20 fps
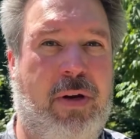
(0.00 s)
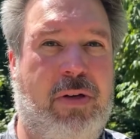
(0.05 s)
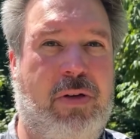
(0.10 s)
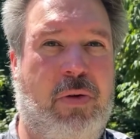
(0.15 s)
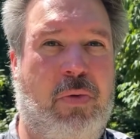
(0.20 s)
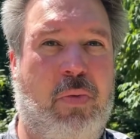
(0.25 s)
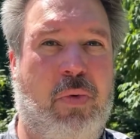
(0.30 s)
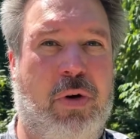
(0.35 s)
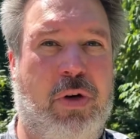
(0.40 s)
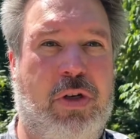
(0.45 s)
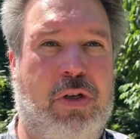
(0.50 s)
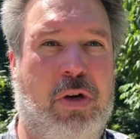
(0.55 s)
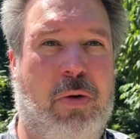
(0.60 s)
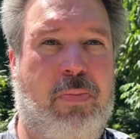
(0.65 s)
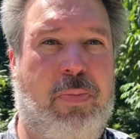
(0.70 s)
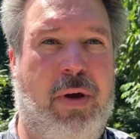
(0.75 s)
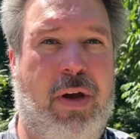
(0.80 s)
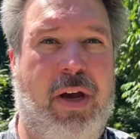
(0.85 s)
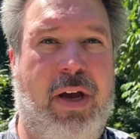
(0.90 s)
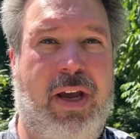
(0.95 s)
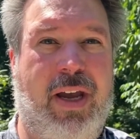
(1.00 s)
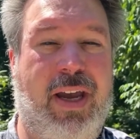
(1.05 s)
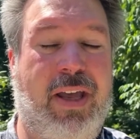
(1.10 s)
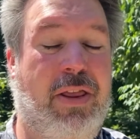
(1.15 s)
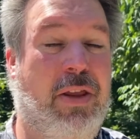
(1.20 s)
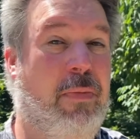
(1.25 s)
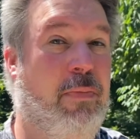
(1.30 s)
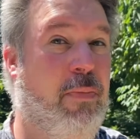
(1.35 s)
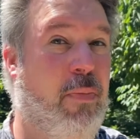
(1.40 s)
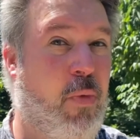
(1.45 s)
to worship in
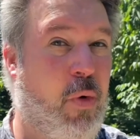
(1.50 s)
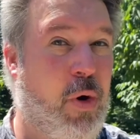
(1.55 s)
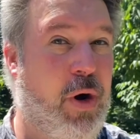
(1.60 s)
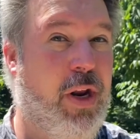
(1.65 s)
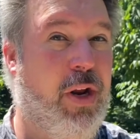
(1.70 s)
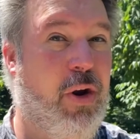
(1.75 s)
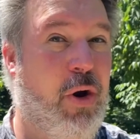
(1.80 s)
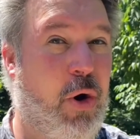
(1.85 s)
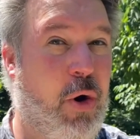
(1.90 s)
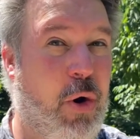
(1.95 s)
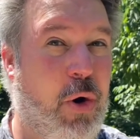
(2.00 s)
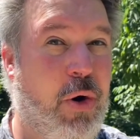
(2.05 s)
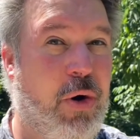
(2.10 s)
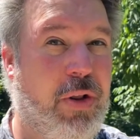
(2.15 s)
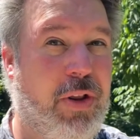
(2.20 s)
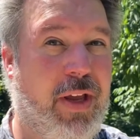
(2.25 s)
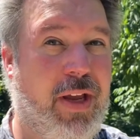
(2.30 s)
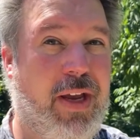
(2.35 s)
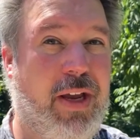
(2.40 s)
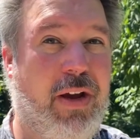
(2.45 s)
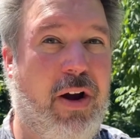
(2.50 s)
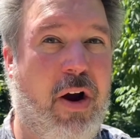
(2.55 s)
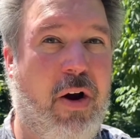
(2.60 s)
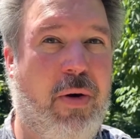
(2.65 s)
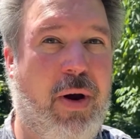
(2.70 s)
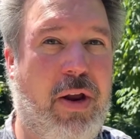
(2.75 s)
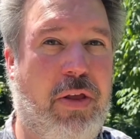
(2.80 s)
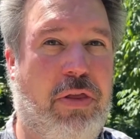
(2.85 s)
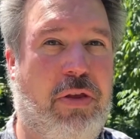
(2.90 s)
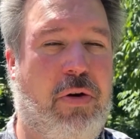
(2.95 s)
the morning early, our
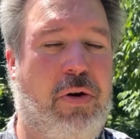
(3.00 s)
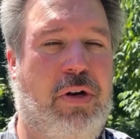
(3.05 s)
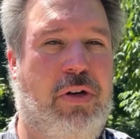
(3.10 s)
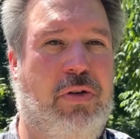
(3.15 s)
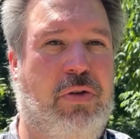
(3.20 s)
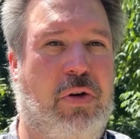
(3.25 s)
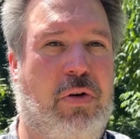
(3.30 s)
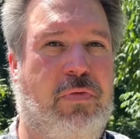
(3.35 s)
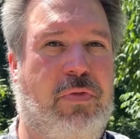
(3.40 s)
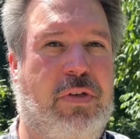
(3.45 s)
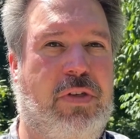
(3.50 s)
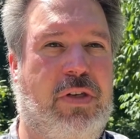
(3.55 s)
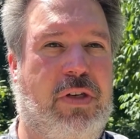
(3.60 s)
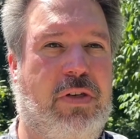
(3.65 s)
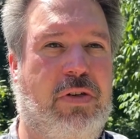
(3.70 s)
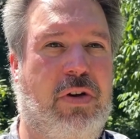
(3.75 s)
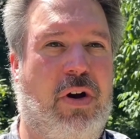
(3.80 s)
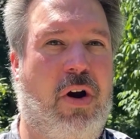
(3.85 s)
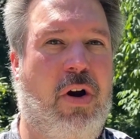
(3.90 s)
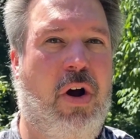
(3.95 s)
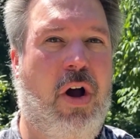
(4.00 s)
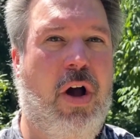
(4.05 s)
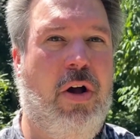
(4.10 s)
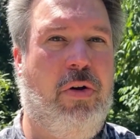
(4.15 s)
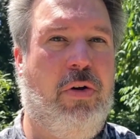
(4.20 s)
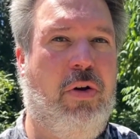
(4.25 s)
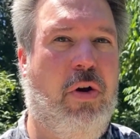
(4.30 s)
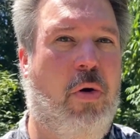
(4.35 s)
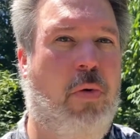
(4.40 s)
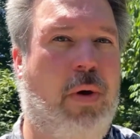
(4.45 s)
8:30 services are
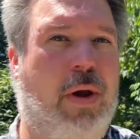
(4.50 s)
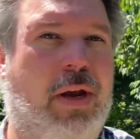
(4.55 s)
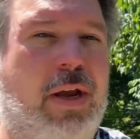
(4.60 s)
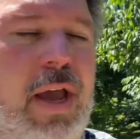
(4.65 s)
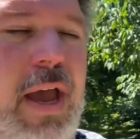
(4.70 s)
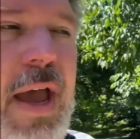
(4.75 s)
ongoing.